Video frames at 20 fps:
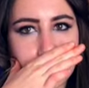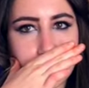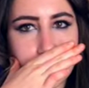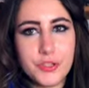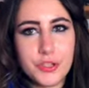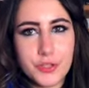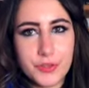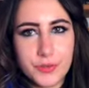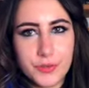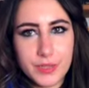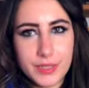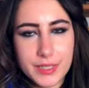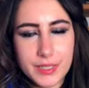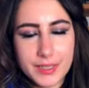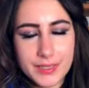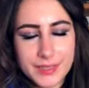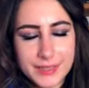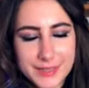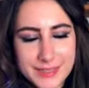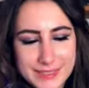Dude,
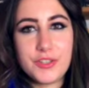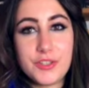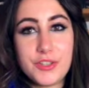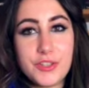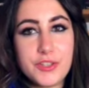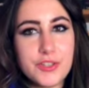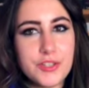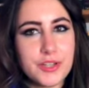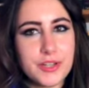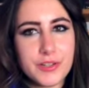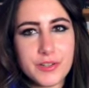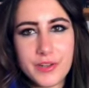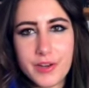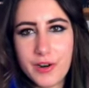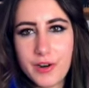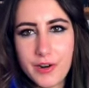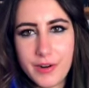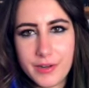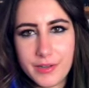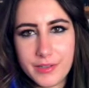you don't
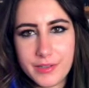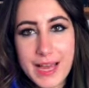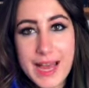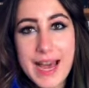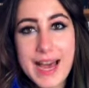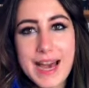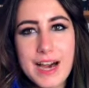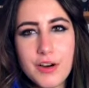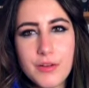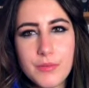know how